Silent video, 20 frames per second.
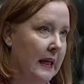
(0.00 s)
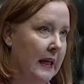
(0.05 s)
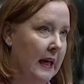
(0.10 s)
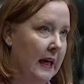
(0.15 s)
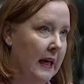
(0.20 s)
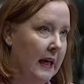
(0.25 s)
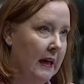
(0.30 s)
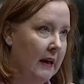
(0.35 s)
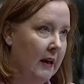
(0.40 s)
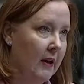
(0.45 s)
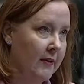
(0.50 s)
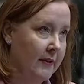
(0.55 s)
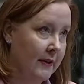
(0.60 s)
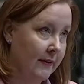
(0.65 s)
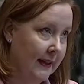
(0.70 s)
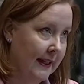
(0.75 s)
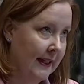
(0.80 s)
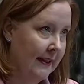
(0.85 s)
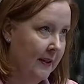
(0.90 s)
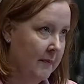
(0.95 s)
I was
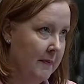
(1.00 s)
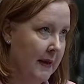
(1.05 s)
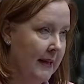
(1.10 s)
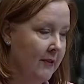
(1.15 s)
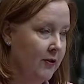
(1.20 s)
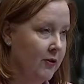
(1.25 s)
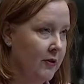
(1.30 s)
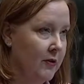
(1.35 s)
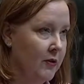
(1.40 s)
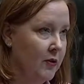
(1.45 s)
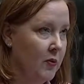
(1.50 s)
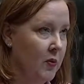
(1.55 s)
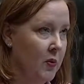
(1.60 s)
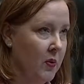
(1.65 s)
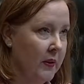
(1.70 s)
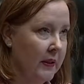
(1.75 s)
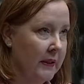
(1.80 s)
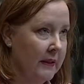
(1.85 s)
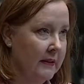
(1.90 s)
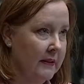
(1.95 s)
living in the matron's
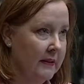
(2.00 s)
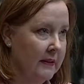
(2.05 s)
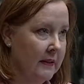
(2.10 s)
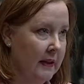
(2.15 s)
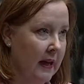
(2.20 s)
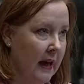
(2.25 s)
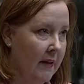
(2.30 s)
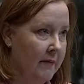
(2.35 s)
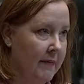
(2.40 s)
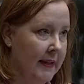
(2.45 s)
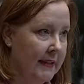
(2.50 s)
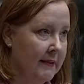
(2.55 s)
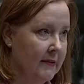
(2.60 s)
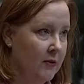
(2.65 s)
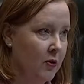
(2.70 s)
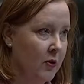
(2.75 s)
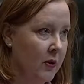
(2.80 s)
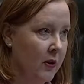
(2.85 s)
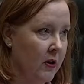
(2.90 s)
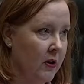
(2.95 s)
quarters next
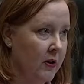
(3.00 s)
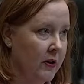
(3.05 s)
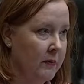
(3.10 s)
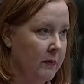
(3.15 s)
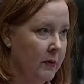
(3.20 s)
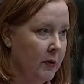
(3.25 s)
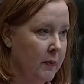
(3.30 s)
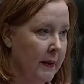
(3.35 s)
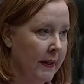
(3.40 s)
door to the hospital,